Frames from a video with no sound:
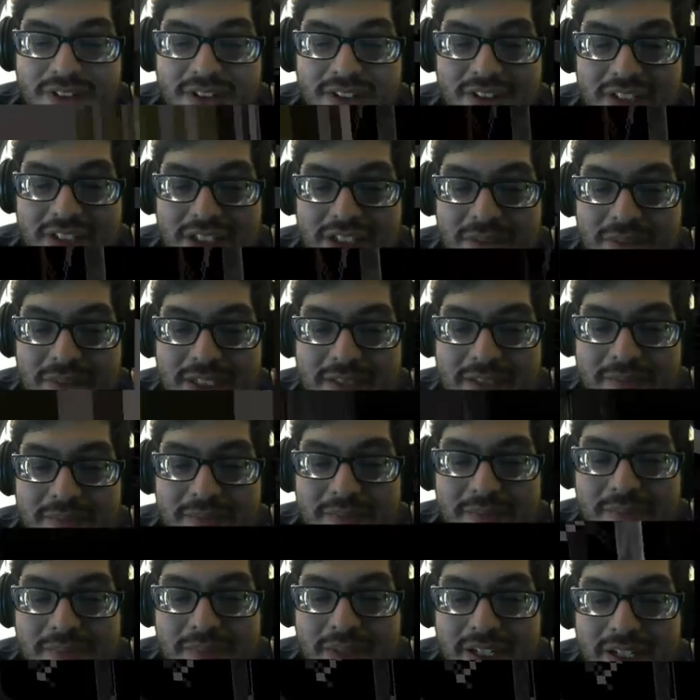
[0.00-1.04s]
a little bit,
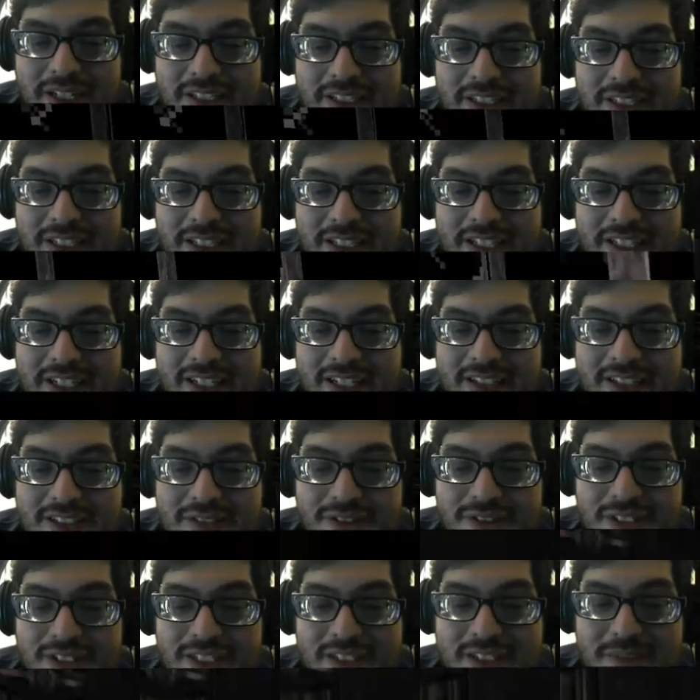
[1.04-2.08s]
but I just didn't get into
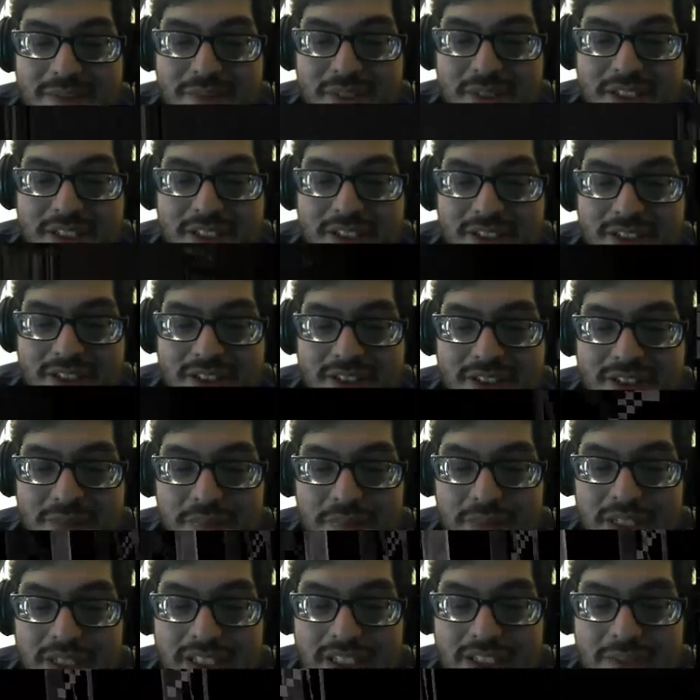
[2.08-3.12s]
it as much as just
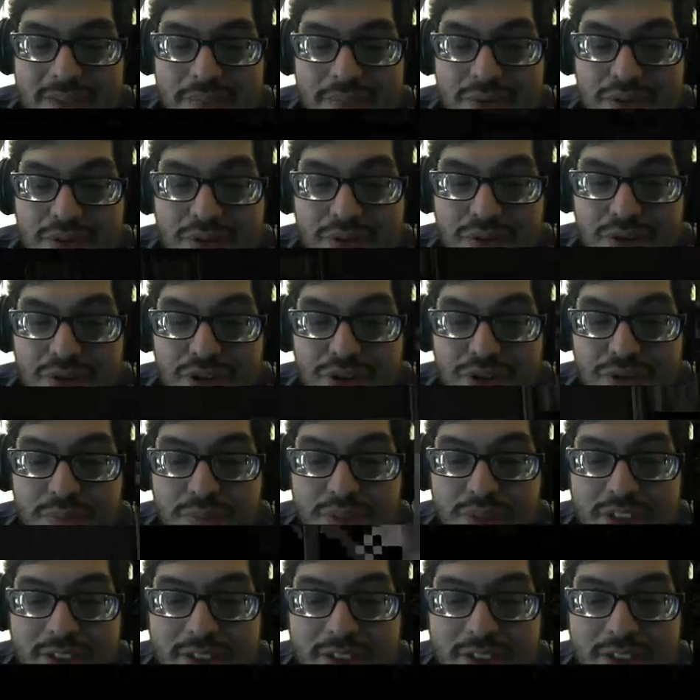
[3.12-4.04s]
base Brutal Doom.